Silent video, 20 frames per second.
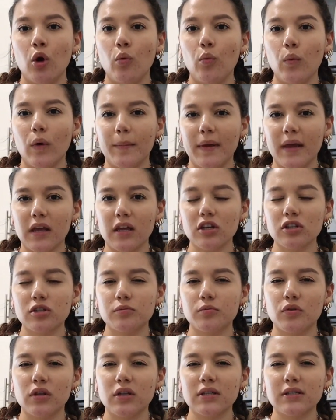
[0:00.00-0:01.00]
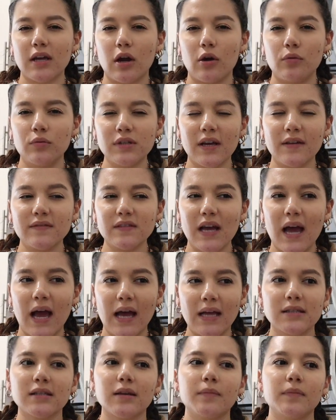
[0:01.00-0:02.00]
when making smoothies, I always have to
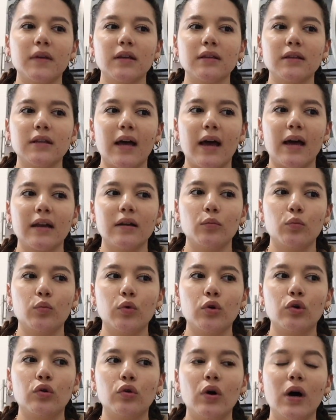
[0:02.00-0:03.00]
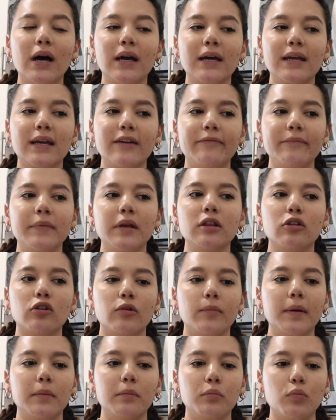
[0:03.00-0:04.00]
add something that will give me a little
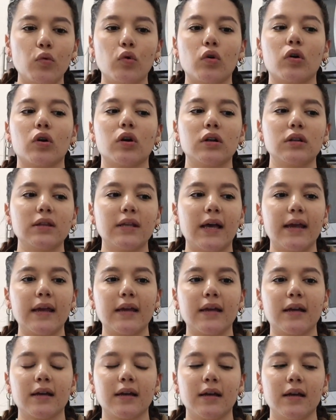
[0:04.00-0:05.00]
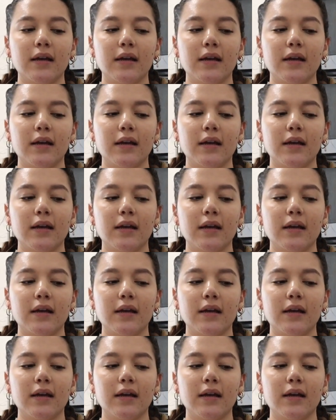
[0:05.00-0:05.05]
bit more, like,